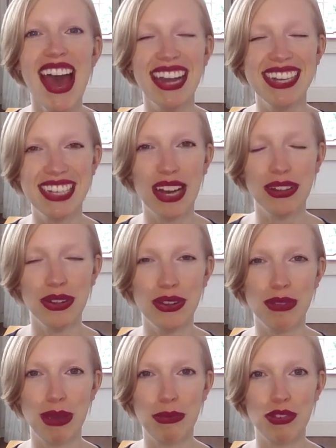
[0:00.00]
and
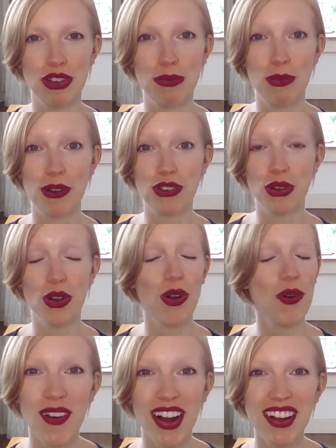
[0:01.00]
download the membership brochure
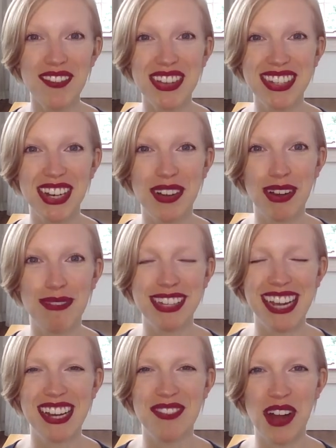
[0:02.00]
or visit our
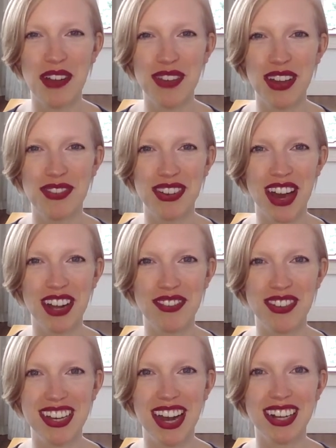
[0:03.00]
website at
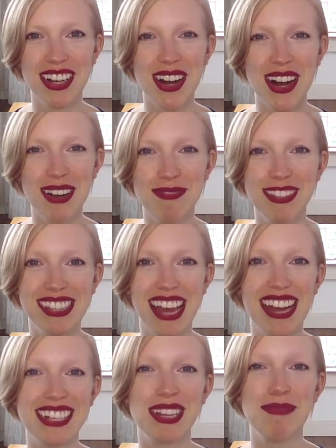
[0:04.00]
wellfedphotography.com
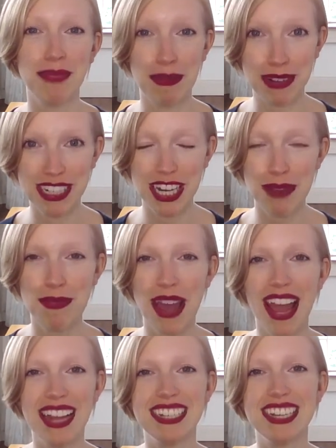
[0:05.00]
slash membership.
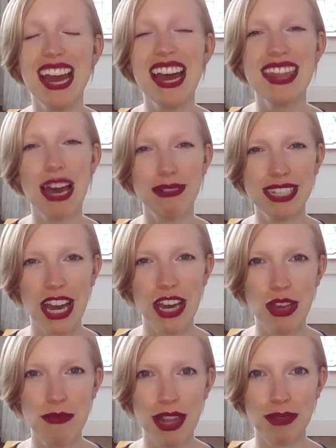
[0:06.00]
And that will tell
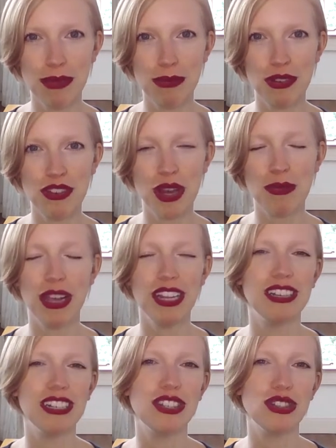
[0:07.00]
you about the membership and
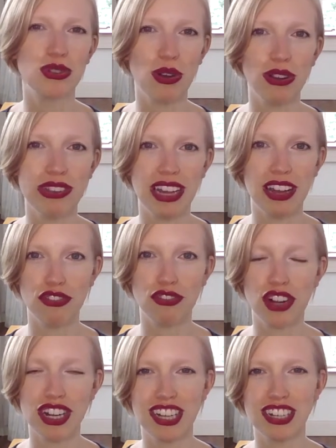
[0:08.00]
you can scroll down
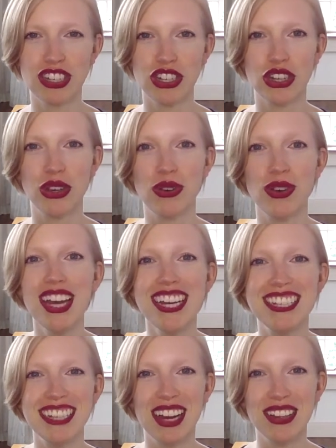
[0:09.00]
further to
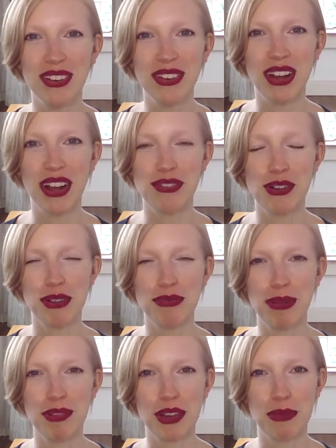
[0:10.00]
download our full
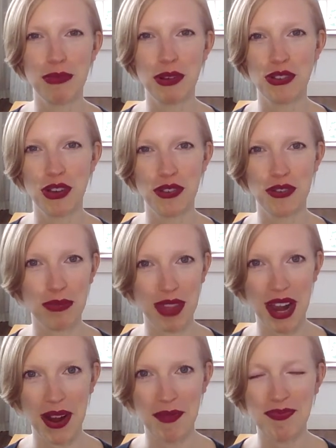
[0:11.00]
membership brochure from
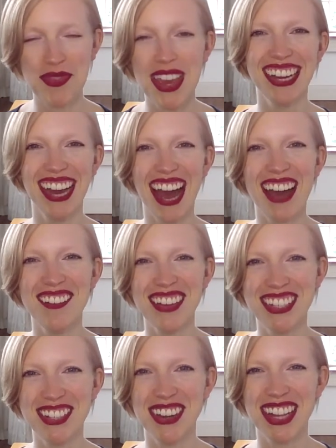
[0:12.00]
there. I
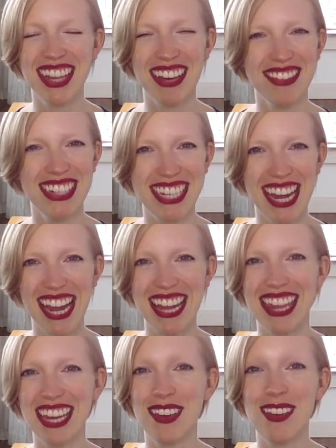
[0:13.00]
wish you a lovely day.
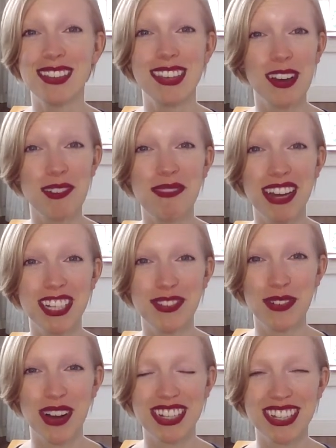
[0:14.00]
Thank you so much
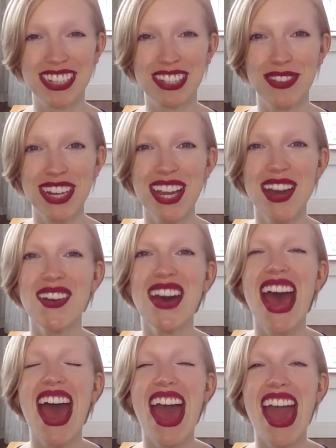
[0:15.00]
for watching this video,
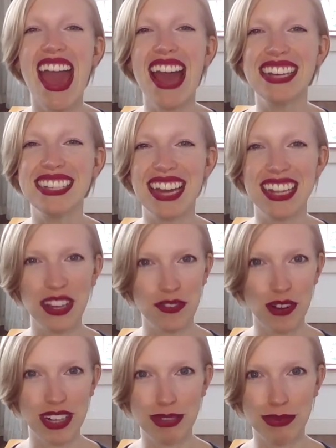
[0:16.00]
and I look
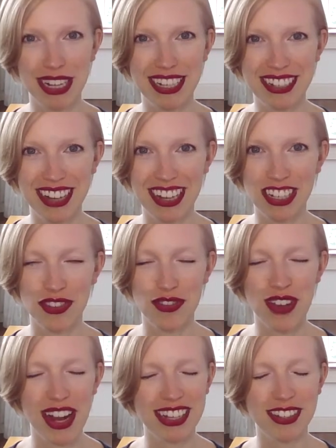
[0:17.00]
forward to being in touch
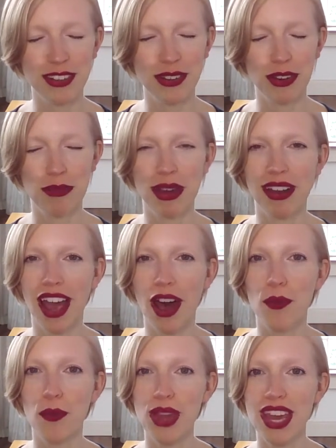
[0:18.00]
very soon about
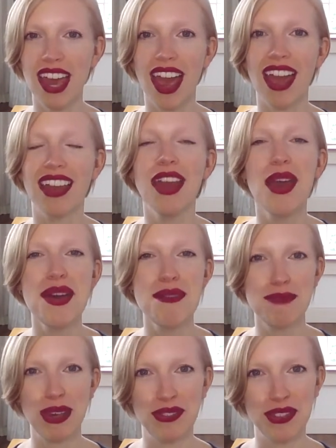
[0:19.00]
how we can
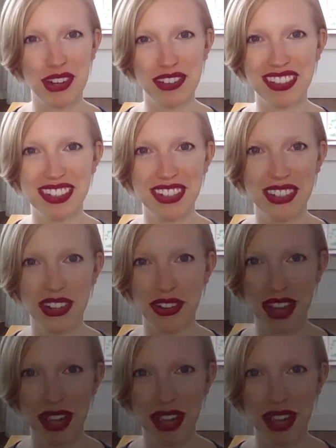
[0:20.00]
be of service to your